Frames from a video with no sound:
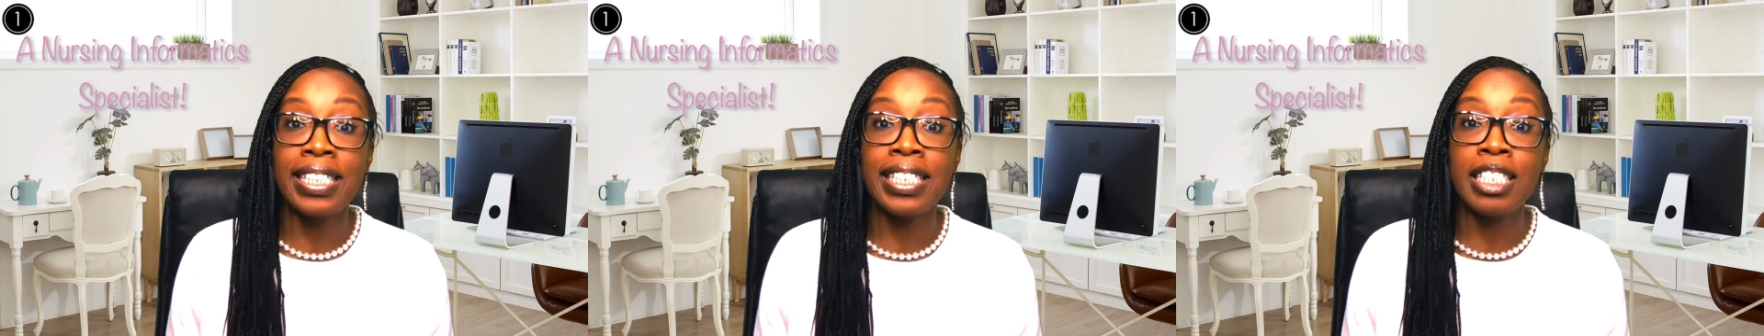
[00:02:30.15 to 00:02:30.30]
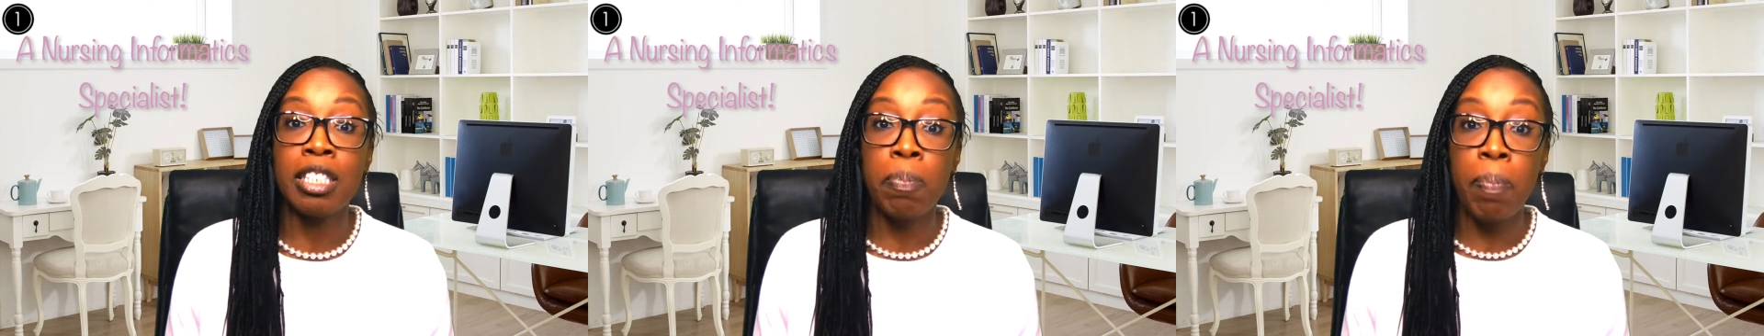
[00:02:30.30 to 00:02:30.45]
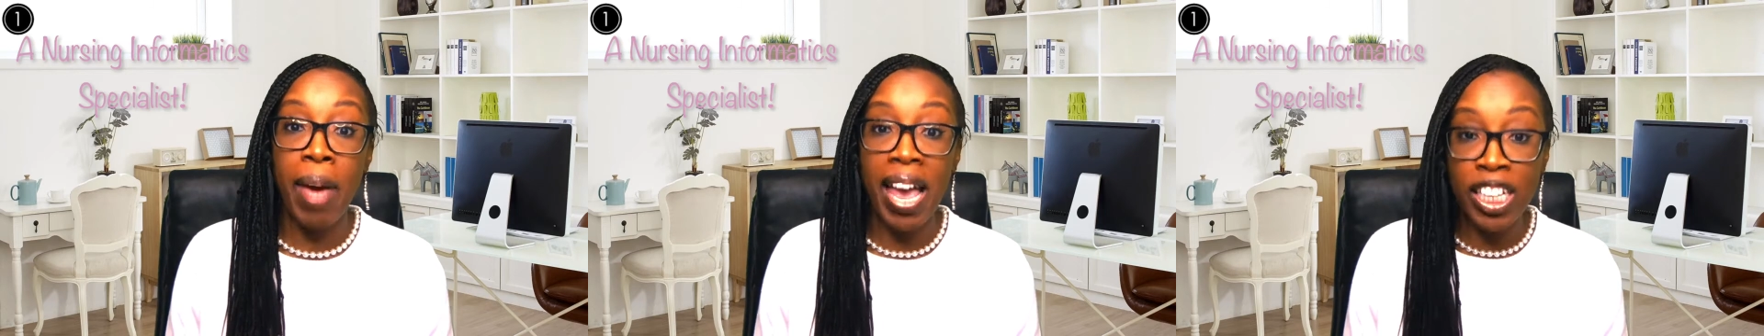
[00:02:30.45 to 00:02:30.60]

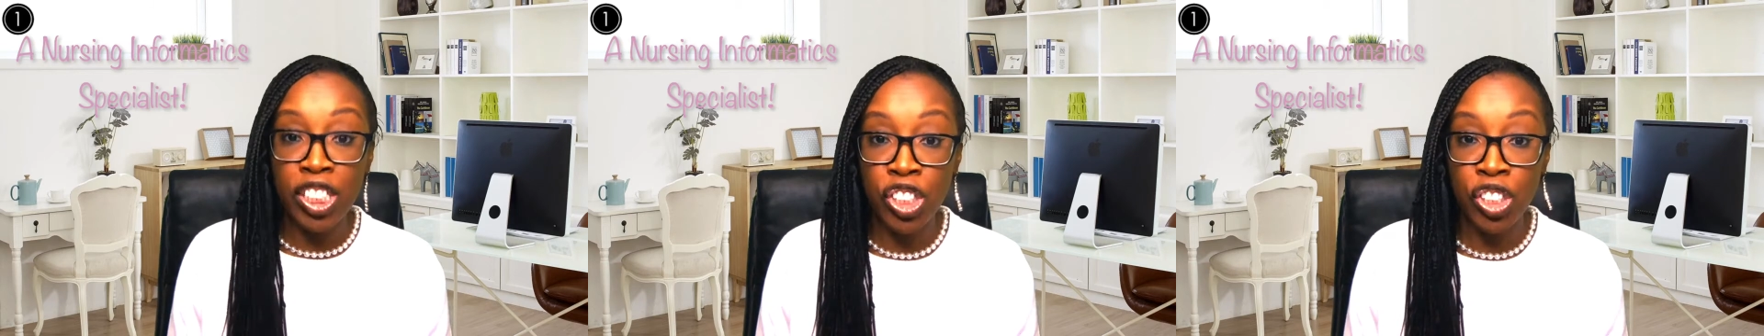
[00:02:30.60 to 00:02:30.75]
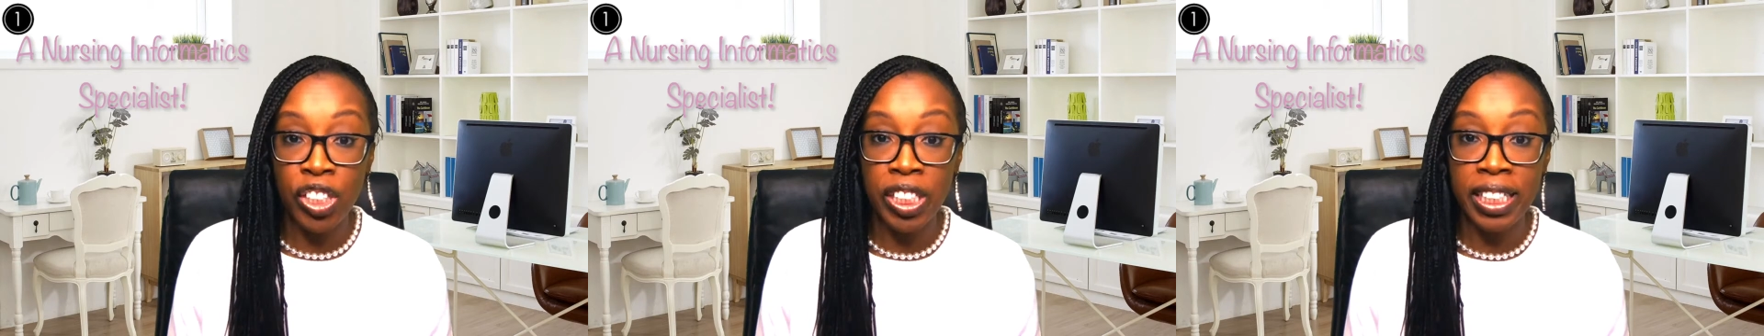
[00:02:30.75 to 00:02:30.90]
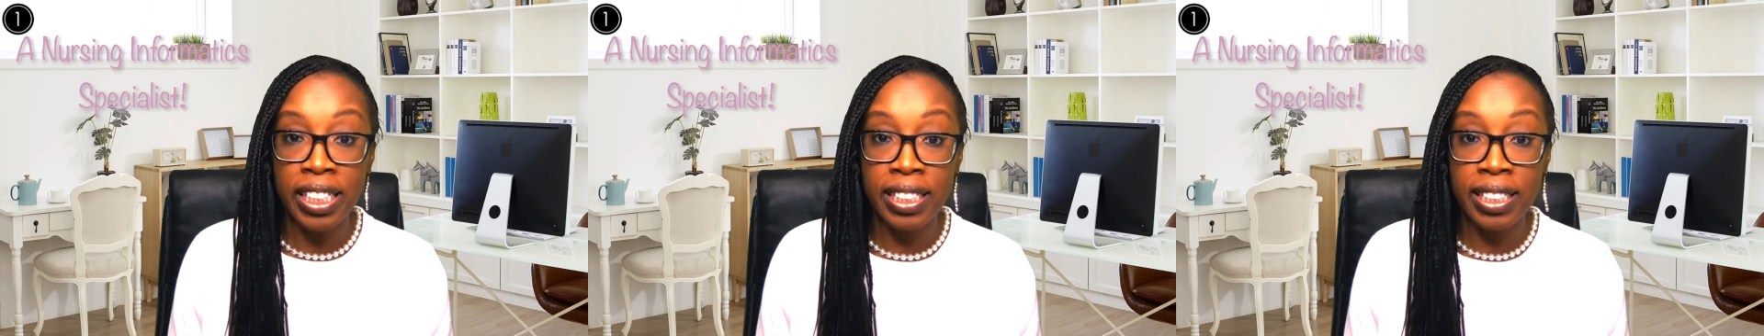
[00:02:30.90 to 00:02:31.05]

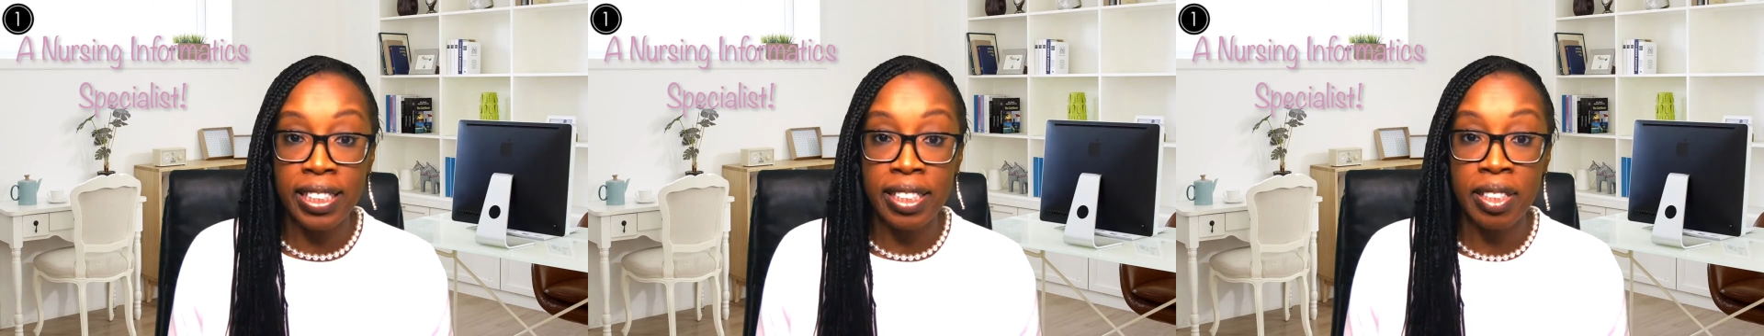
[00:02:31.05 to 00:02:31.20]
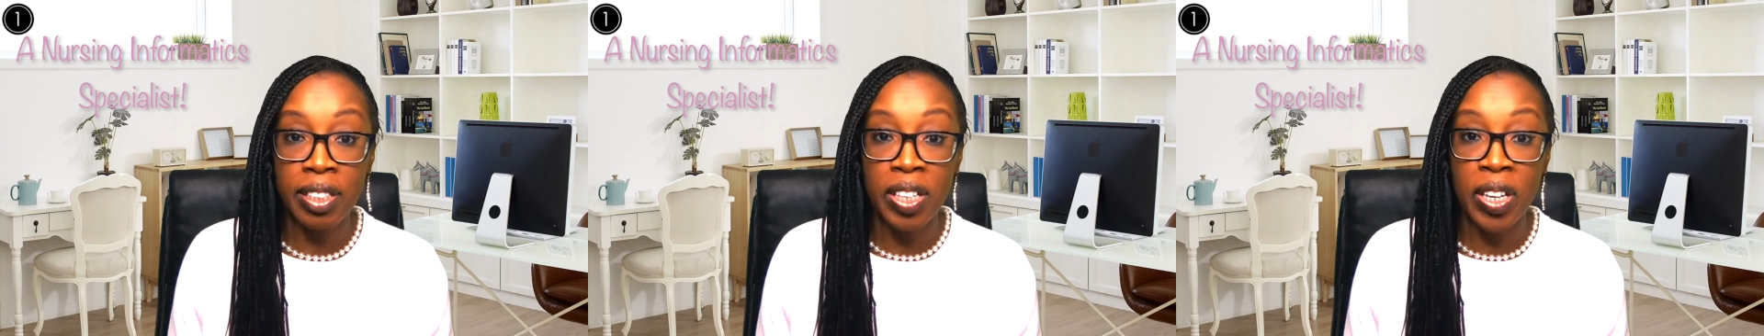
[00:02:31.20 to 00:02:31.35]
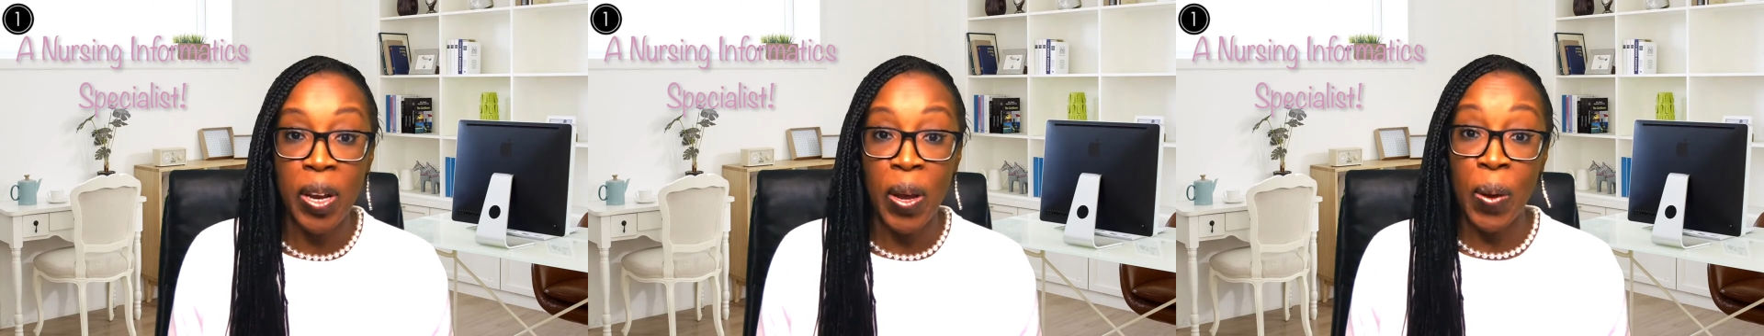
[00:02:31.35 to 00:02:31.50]
specialist,
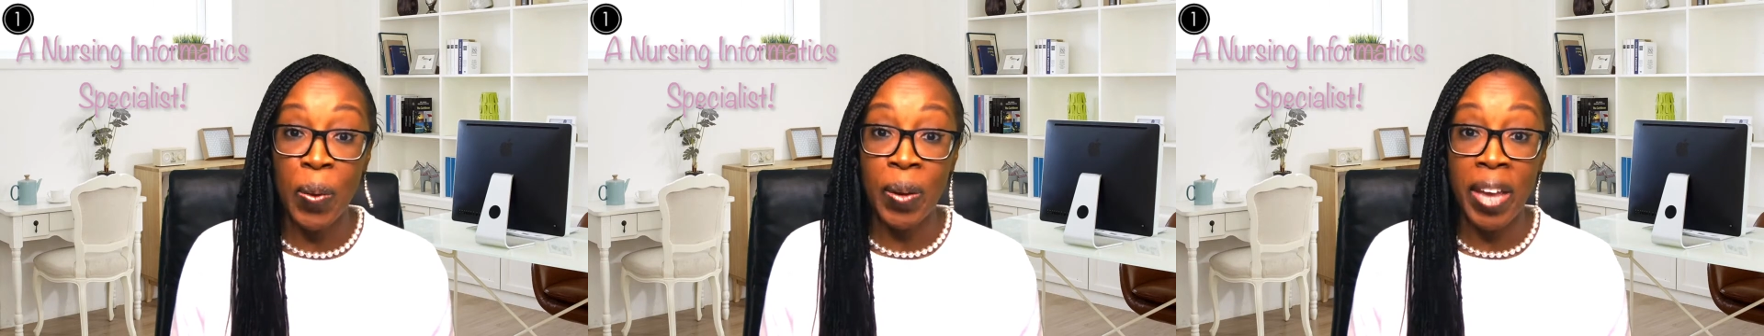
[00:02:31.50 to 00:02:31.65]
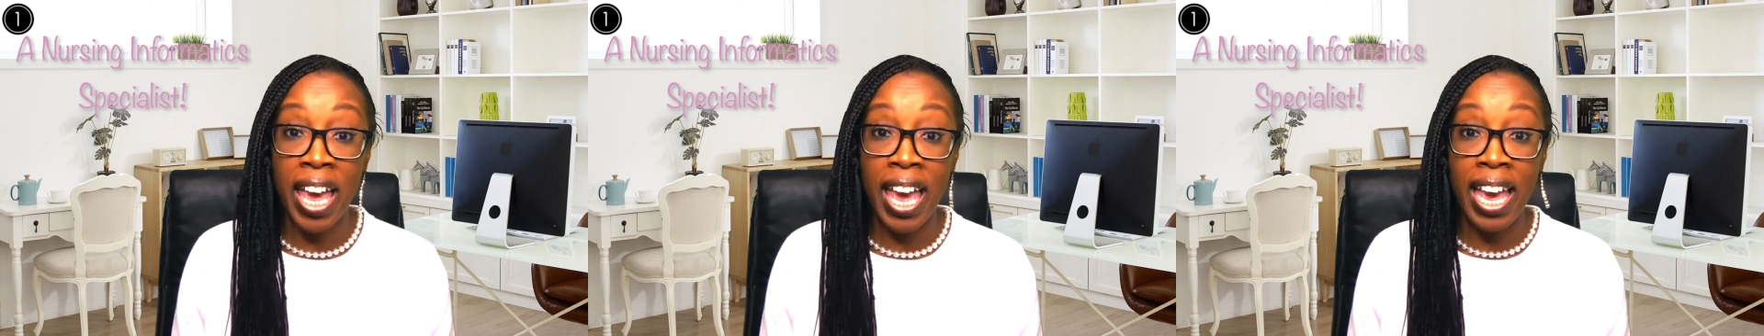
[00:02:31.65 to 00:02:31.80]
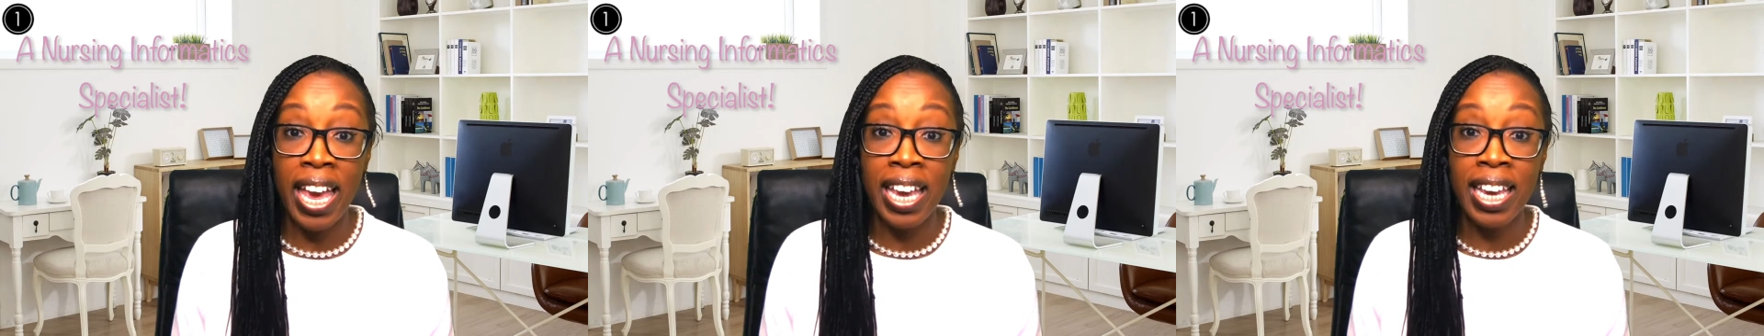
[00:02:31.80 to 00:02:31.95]

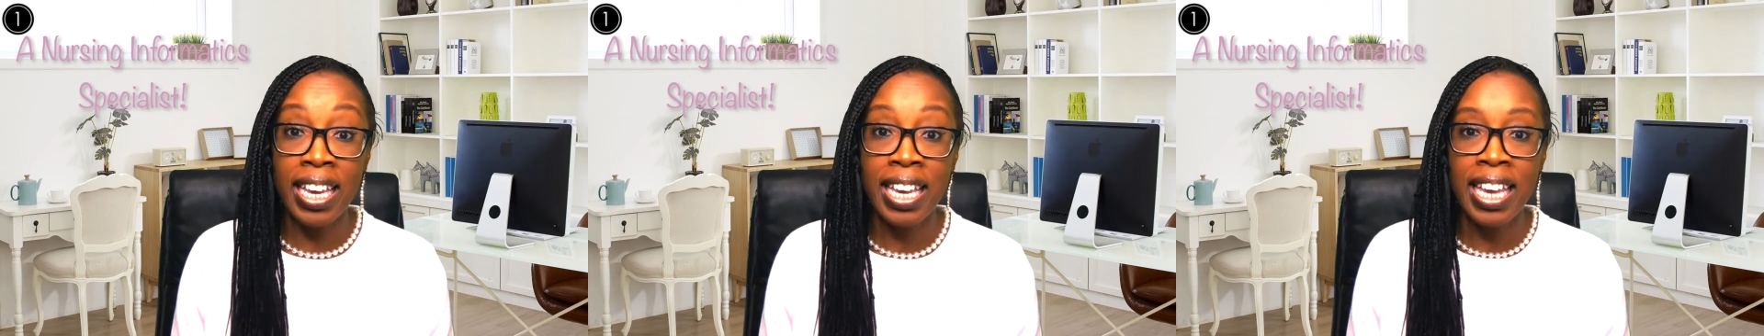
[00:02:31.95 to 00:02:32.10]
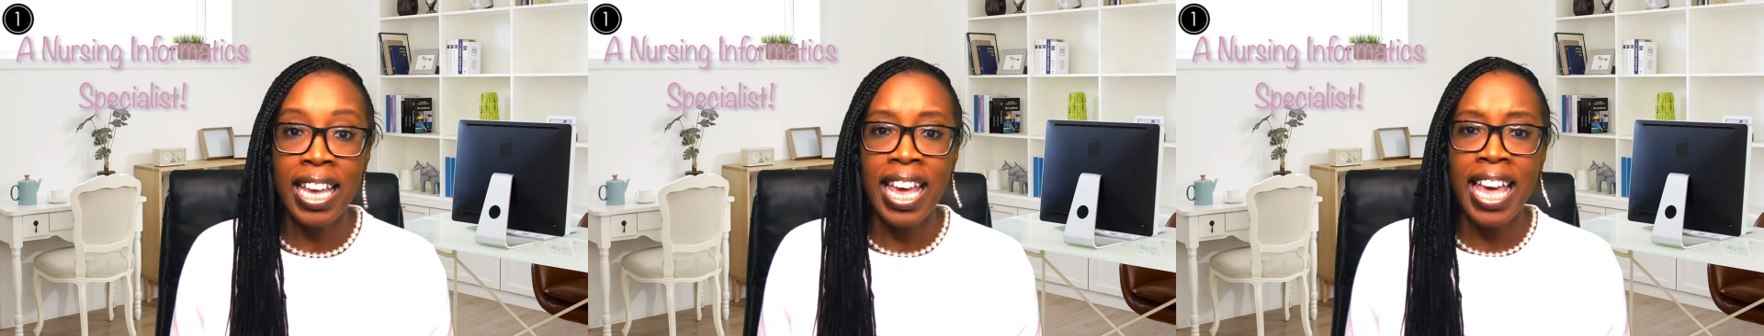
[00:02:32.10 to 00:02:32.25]
okay?